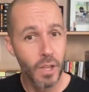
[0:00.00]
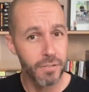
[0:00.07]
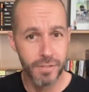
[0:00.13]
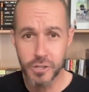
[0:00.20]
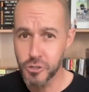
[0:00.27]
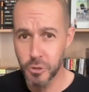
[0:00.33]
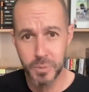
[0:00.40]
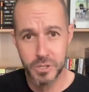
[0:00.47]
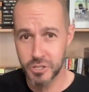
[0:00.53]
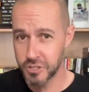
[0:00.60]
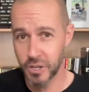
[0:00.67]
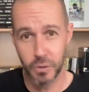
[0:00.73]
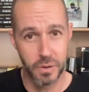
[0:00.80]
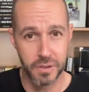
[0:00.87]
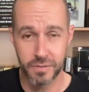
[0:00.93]
Fishermen
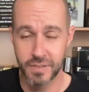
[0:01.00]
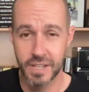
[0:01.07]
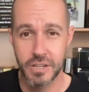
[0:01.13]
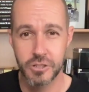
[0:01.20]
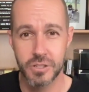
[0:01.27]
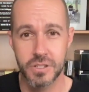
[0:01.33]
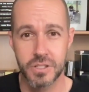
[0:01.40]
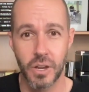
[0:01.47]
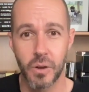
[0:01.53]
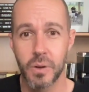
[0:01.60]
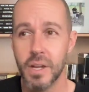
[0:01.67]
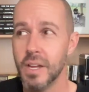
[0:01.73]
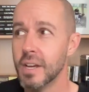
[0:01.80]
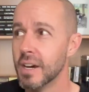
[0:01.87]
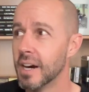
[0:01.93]
just go to the fish. And so
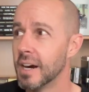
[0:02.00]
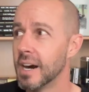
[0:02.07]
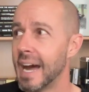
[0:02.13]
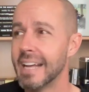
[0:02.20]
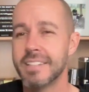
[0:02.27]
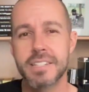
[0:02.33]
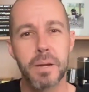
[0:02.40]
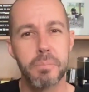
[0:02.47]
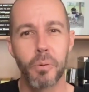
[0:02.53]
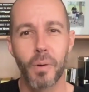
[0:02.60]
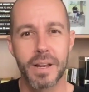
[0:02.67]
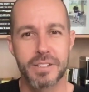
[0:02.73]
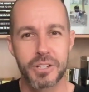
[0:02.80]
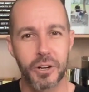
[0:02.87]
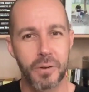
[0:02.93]
at some
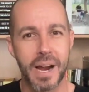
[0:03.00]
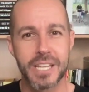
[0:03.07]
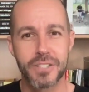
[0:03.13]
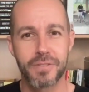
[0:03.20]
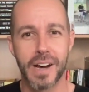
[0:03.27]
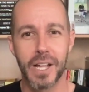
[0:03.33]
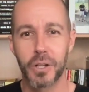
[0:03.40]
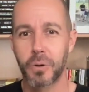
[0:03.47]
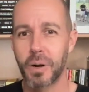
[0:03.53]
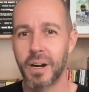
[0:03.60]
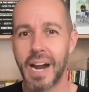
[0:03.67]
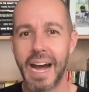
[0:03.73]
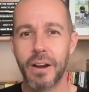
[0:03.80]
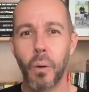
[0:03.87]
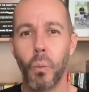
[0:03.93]
point as a Christ
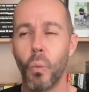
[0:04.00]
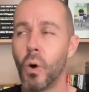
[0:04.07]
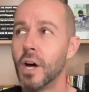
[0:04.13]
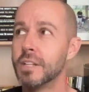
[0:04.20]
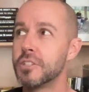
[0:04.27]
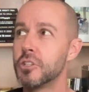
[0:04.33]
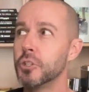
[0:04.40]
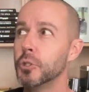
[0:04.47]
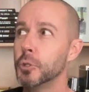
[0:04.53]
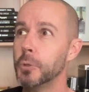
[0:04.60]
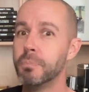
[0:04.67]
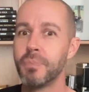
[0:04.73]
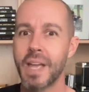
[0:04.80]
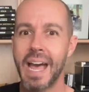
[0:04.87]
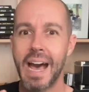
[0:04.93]
follower, I don't want
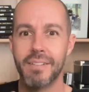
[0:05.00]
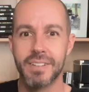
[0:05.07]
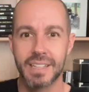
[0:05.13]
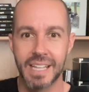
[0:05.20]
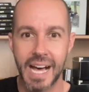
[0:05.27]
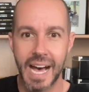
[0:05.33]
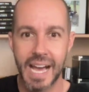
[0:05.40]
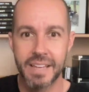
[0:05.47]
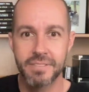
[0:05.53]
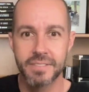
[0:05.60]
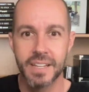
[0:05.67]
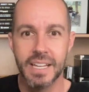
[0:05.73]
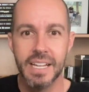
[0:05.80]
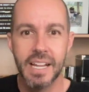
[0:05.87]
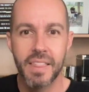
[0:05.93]
to have a life
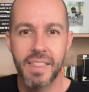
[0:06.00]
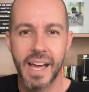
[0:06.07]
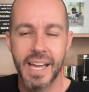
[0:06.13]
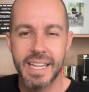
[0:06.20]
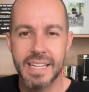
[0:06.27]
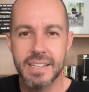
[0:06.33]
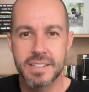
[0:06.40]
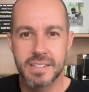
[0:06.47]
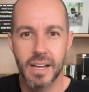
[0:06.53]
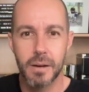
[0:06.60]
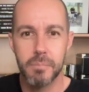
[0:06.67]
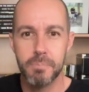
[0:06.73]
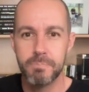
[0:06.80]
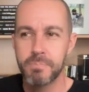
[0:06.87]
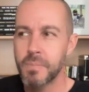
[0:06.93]
that ends
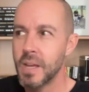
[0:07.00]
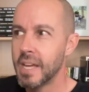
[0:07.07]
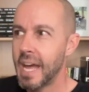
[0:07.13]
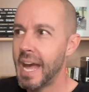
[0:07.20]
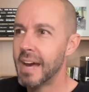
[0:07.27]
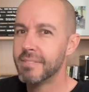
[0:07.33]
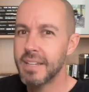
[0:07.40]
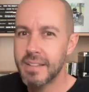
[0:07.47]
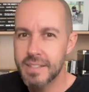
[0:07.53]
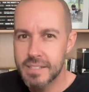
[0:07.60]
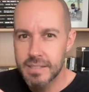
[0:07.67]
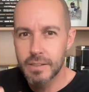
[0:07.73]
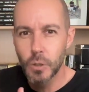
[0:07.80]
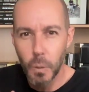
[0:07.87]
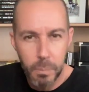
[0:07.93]
up having
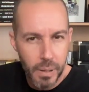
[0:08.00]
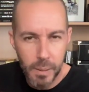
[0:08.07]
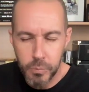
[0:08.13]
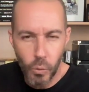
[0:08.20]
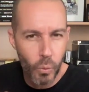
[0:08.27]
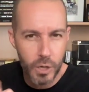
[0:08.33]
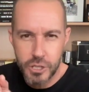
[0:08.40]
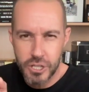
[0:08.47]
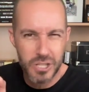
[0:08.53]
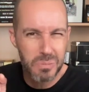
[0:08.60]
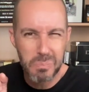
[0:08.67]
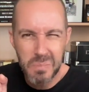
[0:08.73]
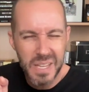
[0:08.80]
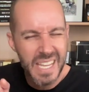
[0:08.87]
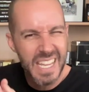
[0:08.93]
this little bubble where it's just
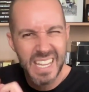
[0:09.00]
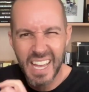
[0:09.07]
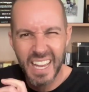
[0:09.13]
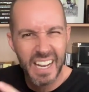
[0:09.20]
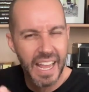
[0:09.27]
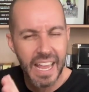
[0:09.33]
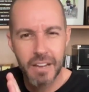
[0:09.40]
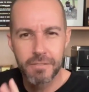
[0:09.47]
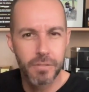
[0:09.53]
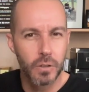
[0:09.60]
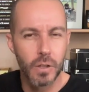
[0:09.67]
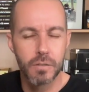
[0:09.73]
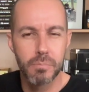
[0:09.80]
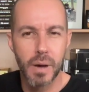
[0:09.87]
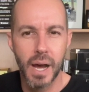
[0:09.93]
me and a
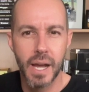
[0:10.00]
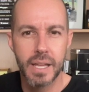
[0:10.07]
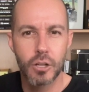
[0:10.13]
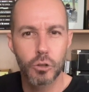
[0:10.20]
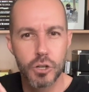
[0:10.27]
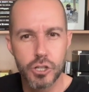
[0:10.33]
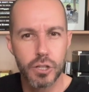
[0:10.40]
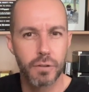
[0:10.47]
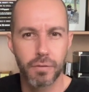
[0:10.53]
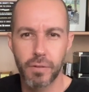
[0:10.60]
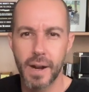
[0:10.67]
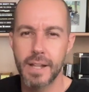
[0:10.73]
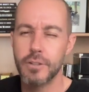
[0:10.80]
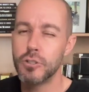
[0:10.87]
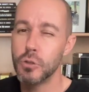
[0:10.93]
handful of my Christian
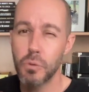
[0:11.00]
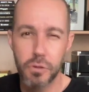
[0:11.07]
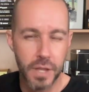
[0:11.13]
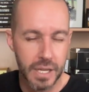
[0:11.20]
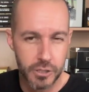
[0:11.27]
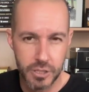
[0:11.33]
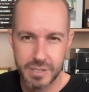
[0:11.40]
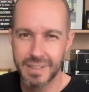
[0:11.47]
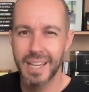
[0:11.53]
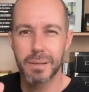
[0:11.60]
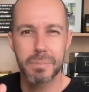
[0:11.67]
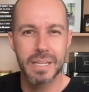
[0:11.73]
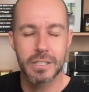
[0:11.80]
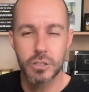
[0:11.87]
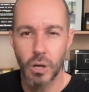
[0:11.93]
friends who think just like
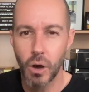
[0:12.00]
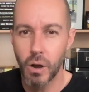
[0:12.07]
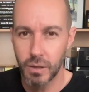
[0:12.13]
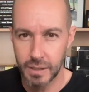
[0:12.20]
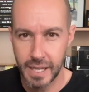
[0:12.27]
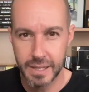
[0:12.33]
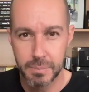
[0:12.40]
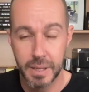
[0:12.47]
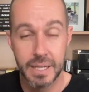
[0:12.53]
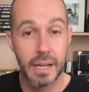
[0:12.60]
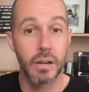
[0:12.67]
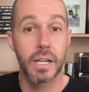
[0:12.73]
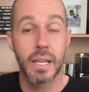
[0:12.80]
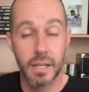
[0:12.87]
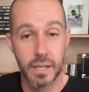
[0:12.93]
me and talk like me.
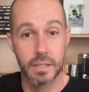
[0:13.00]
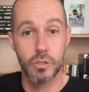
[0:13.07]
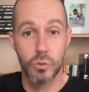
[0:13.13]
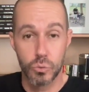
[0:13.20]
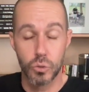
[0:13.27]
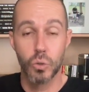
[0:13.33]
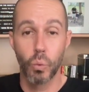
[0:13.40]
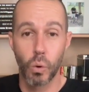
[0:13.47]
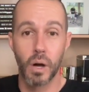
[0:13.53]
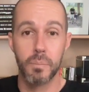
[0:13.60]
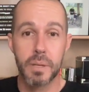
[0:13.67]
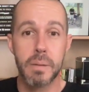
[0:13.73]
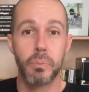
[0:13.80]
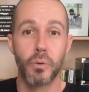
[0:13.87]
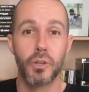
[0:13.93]
Now, again, you do want
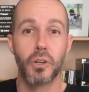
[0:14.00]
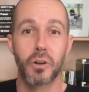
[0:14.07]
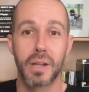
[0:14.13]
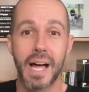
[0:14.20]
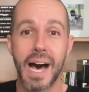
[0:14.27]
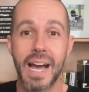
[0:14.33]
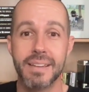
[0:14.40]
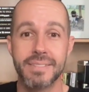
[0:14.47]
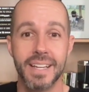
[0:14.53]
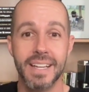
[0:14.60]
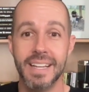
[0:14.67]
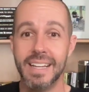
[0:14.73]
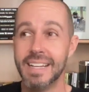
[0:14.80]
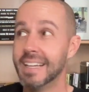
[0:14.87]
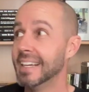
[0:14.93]
people in your life
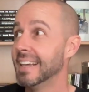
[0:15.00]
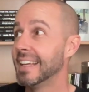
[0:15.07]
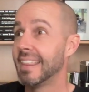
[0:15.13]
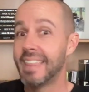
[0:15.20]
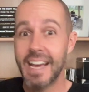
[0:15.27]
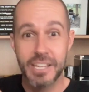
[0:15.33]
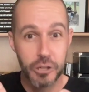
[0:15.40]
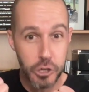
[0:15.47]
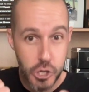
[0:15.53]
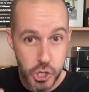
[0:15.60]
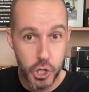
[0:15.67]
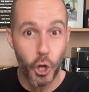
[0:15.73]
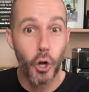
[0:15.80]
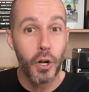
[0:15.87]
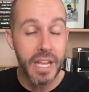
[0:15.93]
that you're
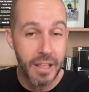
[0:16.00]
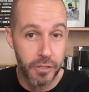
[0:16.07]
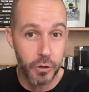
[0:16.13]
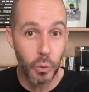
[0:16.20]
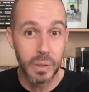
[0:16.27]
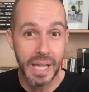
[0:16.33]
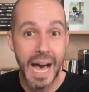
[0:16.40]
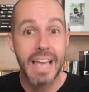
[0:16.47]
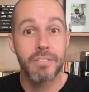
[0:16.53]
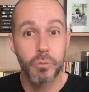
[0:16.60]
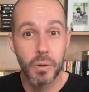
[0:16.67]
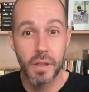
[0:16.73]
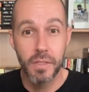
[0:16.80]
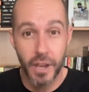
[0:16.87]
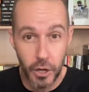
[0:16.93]
journeying through life
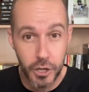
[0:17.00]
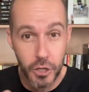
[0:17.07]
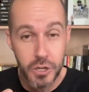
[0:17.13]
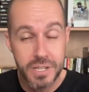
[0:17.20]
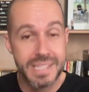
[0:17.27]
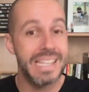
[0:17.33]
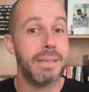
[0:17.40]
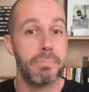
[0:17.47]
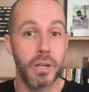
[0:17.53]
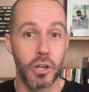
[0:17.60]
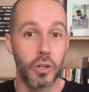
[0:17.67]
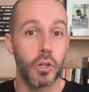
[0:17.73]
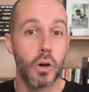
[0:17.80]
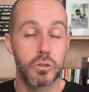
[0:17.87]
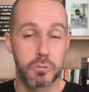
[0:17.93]
with. They're your deep and
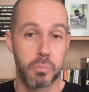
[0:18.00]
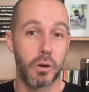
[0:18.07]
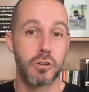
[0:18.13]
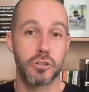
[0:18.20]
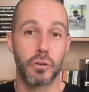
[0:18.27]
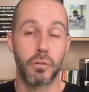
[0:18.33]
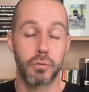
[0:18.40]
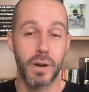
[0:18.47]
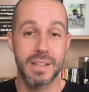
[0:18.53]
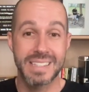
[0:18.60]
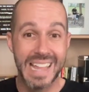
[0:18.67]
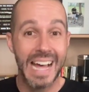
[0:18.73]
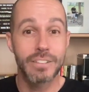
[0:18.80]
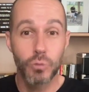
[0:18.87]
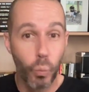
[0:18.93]
close personal friends.
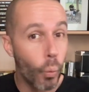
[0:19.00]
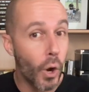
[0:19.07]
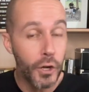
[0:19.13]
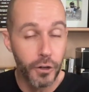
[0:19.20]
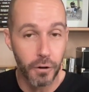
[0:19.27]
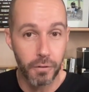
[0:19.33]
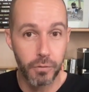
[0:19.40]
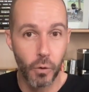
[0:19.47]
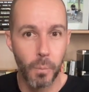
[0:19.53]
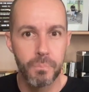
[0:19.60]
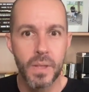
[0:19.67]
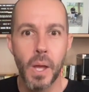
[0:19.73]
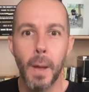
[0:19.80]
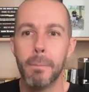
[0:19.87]
That's wonderful.